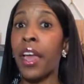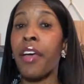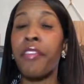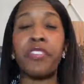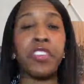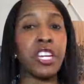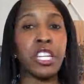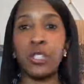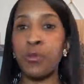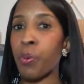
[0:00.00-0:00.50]

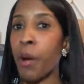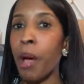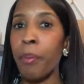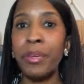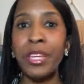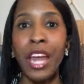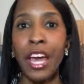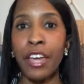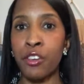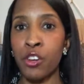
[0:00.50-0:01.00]
then it's probably
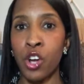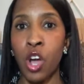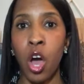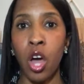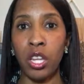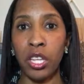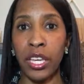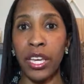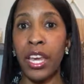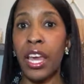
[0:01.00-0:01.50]
not your
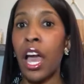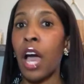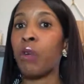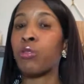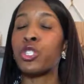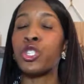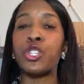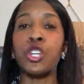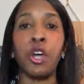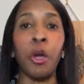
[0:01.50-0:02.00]
calling. I
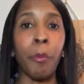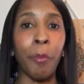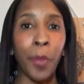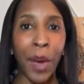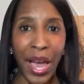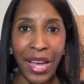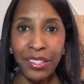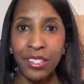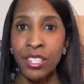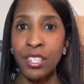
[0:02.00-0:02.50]
want you to go
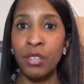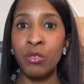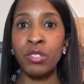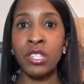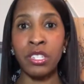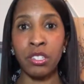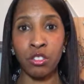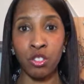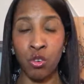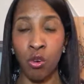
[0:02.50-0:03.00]
back to the
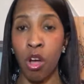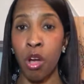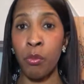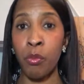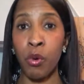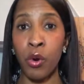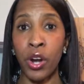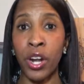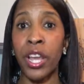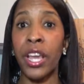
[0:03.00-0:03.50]
drawing
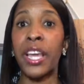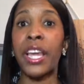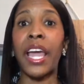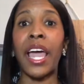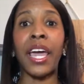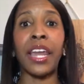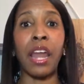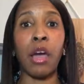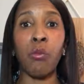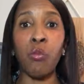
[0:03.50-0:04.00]
board,
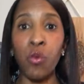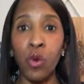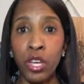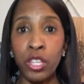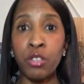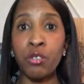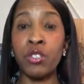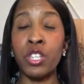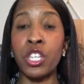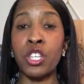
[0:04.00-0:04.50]
and I want
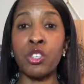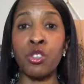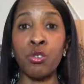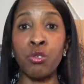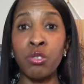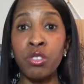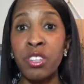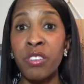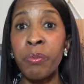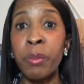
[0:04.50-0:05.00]
you to
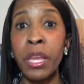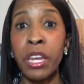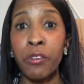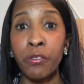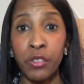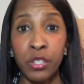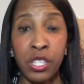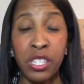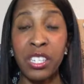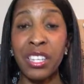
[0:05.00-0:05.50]
use the
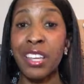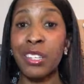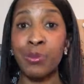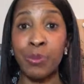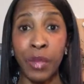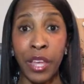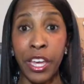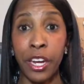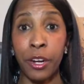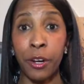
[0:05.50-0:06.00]
Meaningful Success
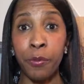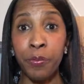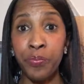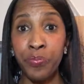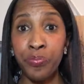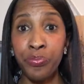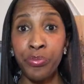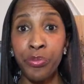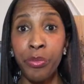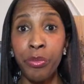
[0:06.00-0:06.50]
Planner,
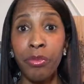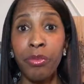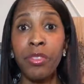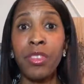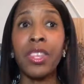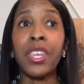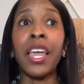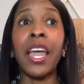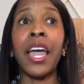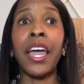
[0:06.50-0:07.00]

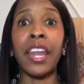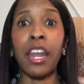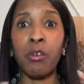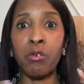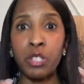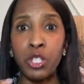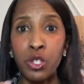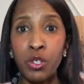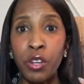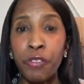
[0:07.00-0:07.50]
and I
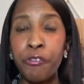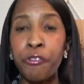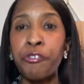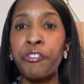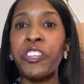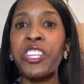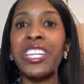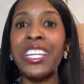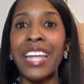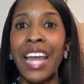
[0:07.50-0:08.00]
want you to
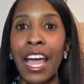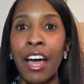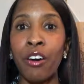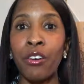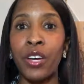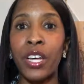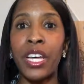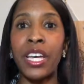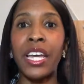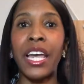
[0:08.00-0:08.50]
fill it out,
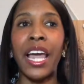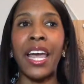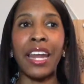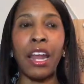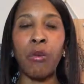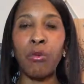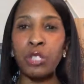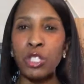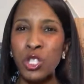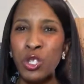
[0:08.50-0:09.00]
and I
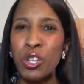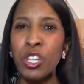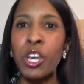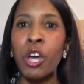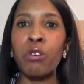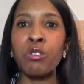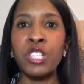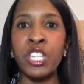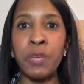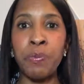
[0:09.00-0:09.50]
want you to
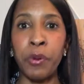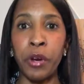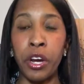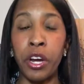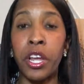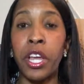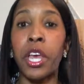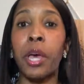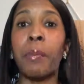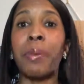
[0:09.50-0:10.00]
go deeper,
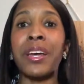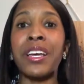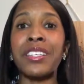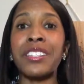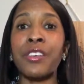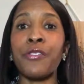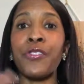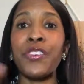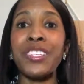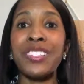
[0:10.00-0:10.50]
because
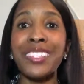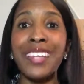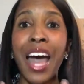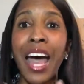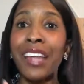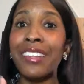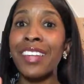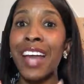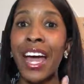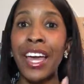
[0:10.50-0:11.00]
if it's
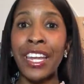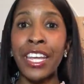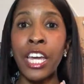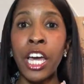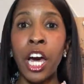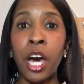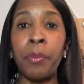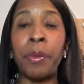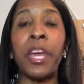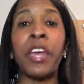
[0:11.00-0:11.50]
not lining
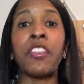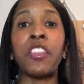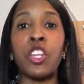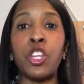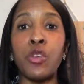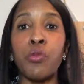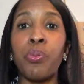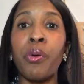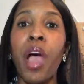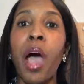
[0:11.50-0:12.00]
up, then
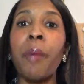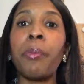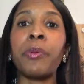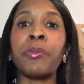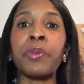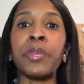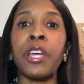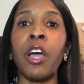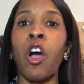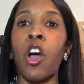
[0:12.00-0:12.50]
you
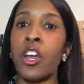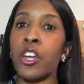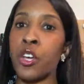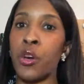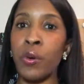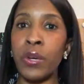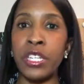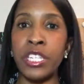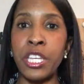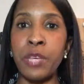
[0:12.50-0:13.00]
probably aren't
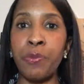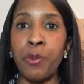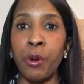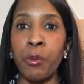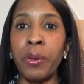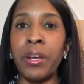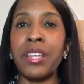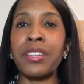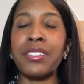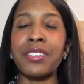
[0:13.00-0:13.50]
going deeper,
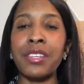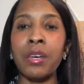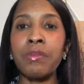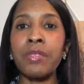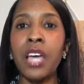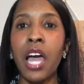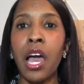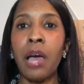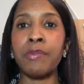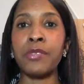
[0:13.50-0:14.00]
because
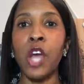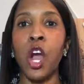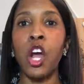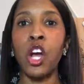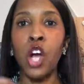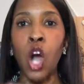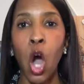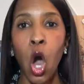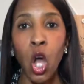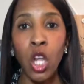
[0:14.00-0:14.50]
sometimes our
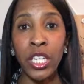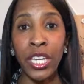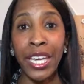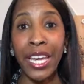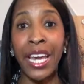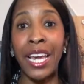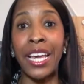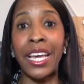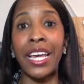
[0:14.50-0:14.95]
calling